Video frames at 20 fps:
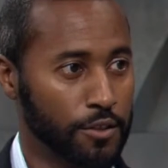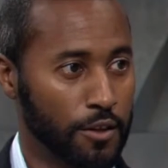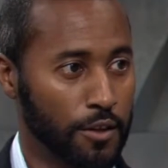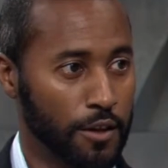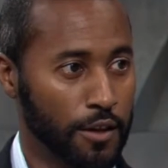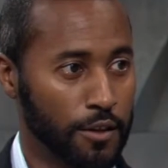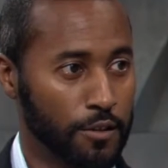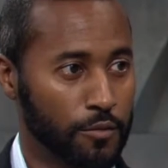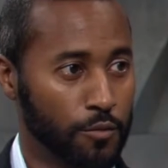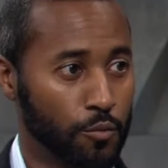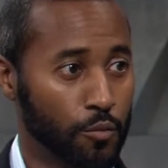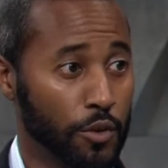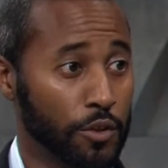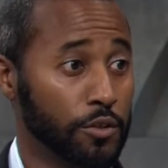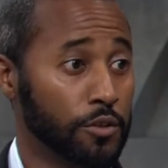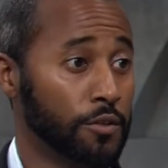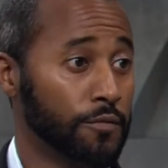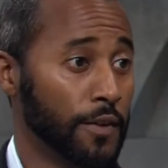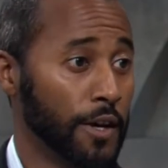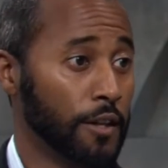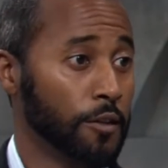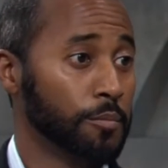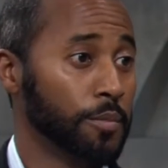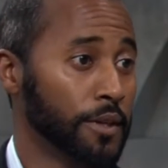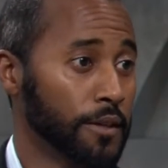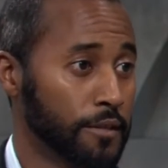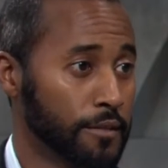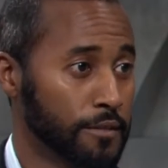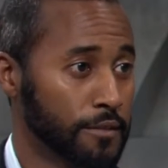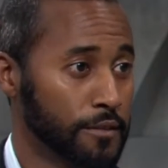on what are you
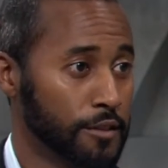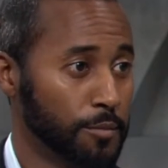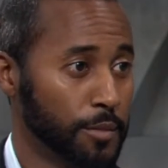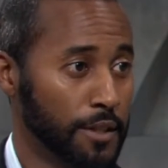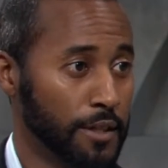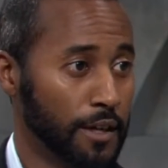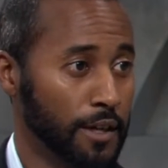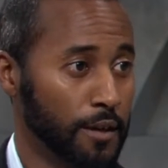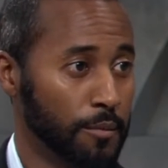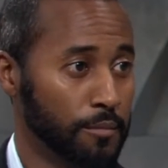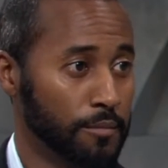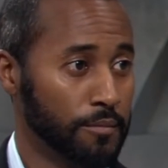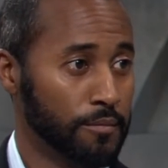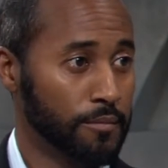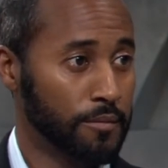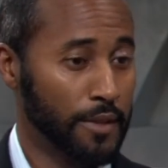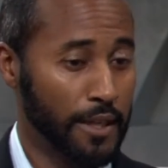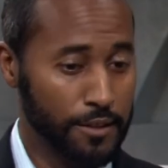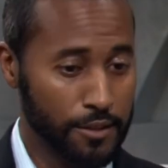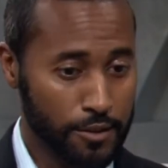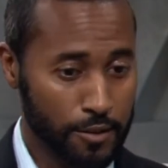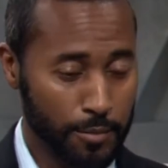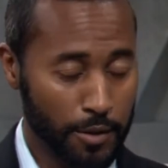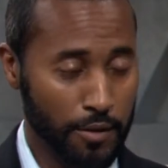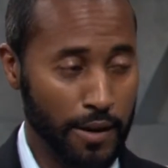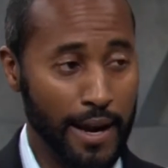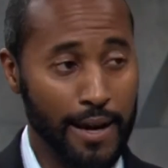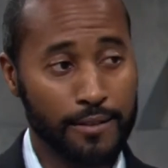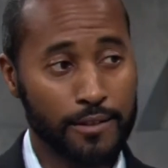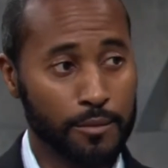developing to become not just a better
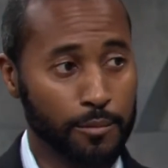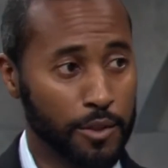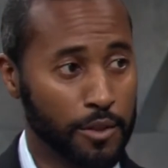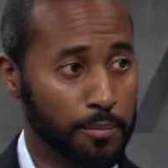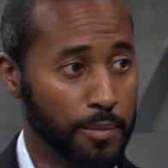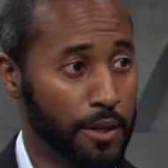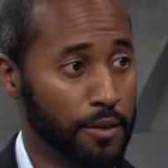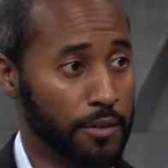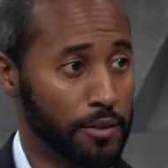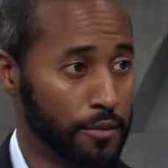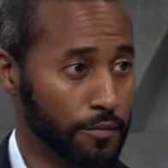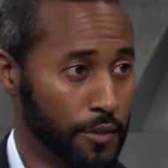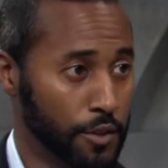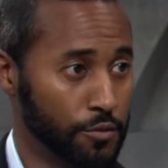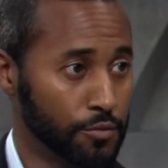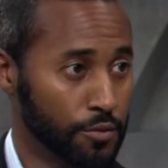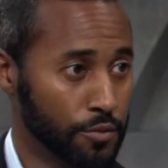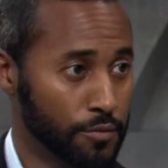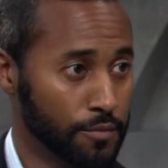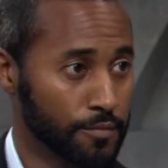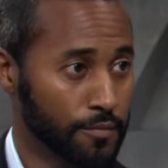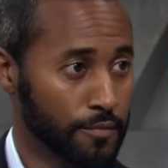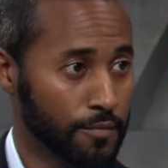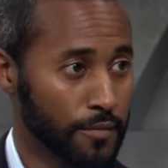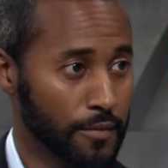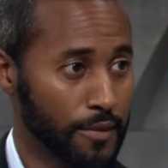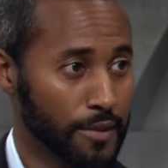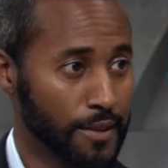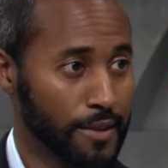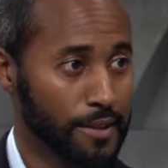athlete, but a better individual.
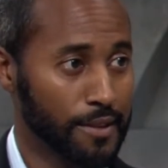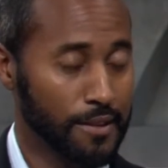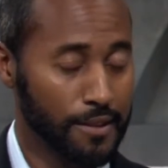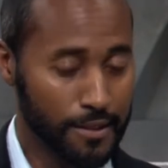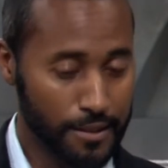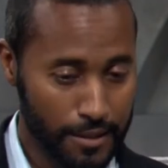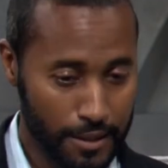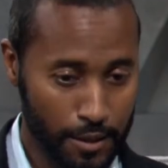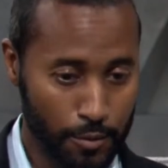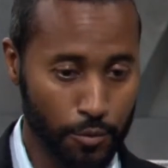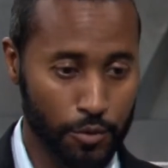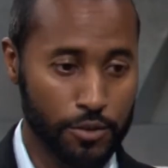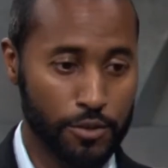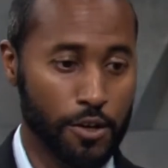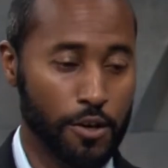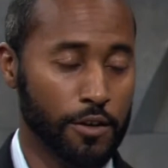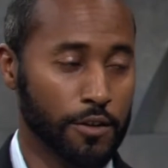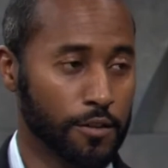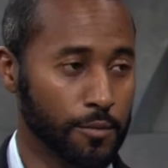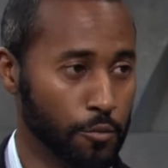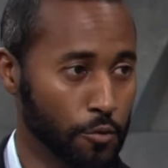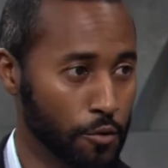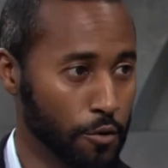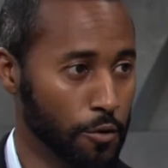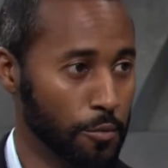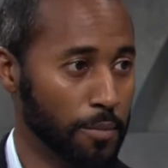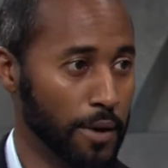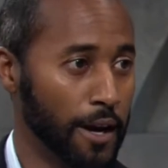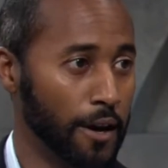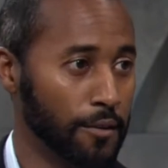Then we're talking more
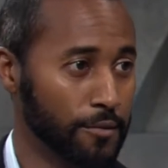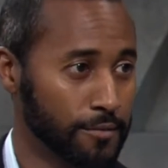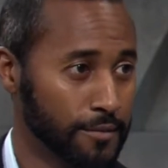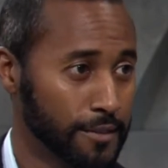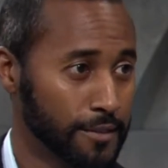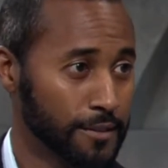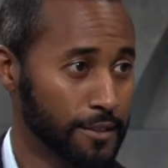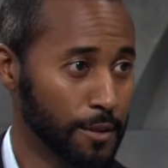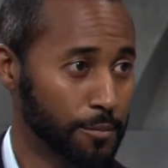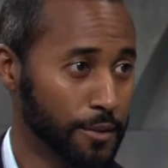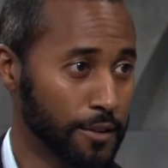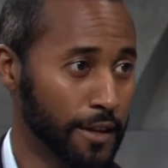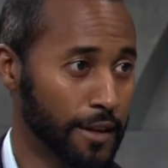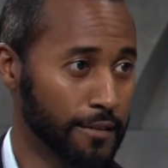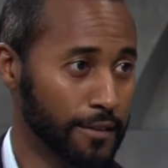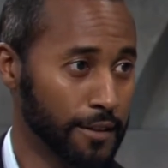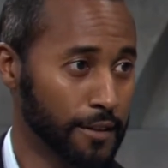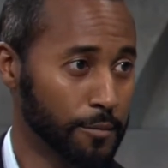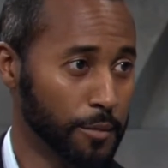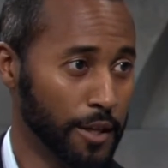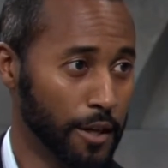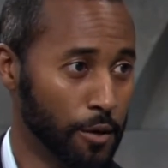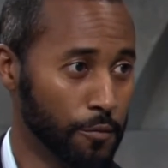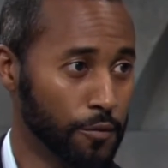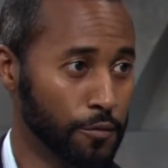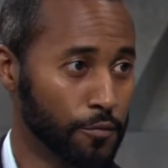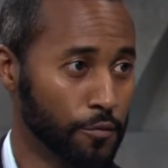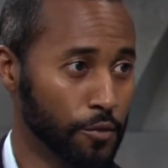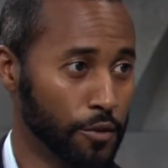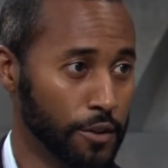about something that I think could be helpful
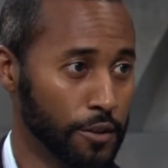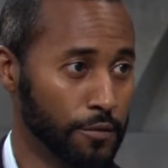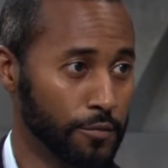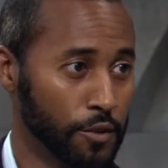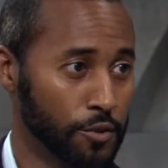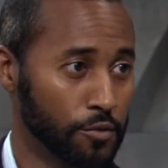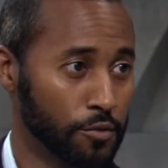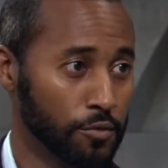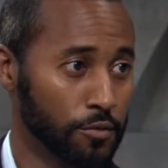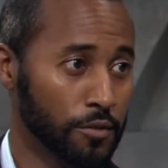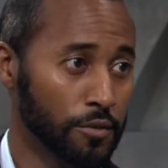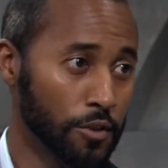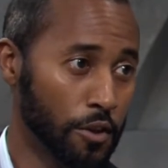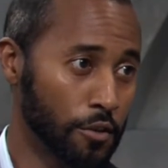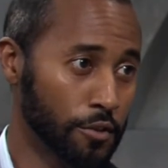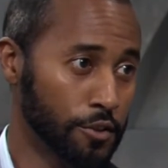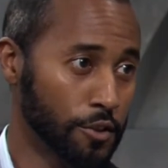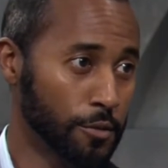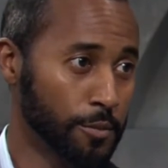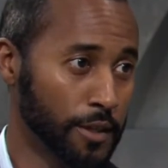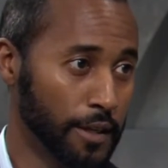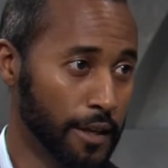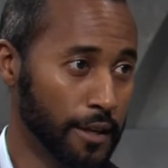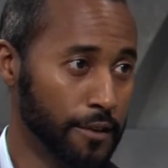for an individual long-term in life.